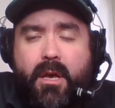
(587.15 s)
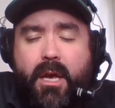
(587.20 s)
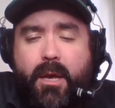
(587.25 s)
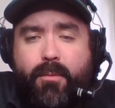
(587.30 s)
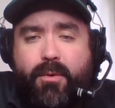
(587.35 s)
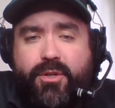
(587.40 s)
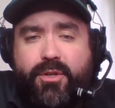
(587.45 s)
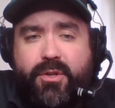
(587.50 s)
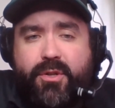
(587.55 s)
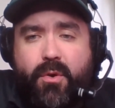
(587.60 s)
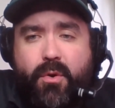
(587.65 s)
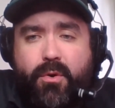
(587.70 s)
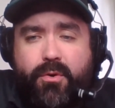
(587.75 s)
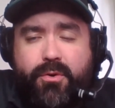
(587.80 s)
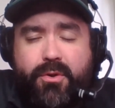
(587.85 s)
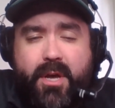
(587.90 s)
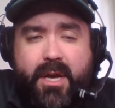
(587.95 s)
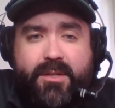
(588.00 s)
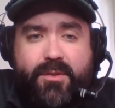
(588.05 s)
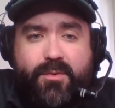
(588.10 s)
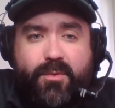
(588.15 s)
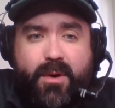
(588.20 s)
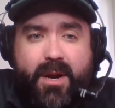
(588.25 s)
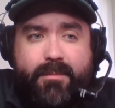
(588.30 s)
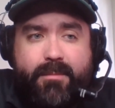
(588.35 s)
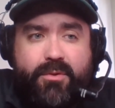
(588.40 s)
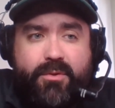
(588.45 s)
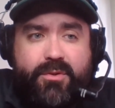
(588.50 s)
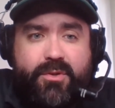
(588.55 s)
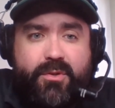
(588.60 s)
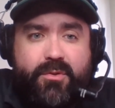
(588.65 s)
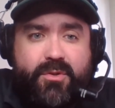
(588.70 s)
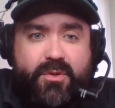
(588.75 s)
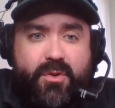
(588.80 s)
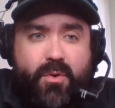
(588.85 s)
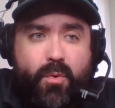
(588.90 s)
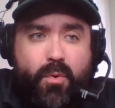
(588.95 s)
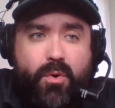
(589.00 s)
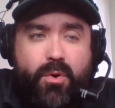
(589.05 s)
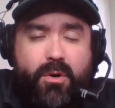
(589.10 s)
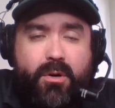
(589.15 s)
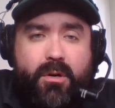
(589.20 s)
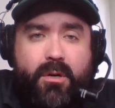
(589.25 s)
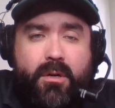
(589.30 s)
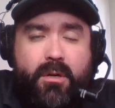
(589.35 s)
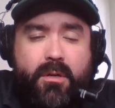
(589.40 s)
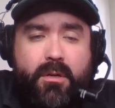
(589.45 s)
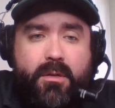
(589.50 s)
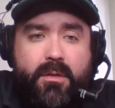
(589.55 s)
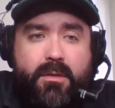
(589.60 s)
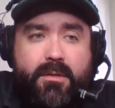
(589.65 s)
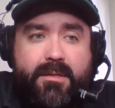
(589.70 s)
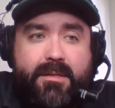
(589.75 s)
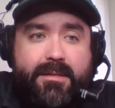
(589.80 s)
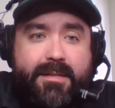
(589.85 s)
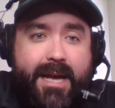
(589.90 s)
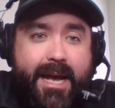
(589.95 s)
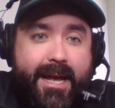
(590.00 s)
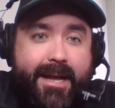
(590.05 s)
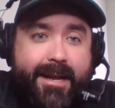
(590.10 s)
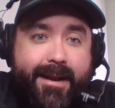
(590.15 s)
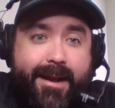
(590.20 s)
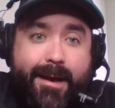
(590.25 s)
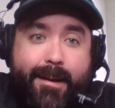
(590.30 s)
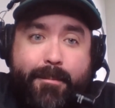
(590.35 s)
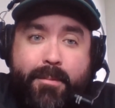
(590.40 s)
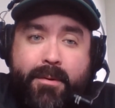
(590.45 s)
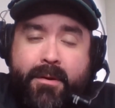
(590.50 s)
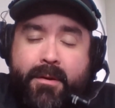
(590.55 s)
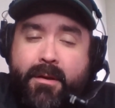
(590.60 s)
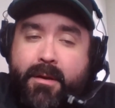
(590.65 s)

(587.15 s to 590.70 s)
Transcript: in which the Golden Knights were able to score to tie it up,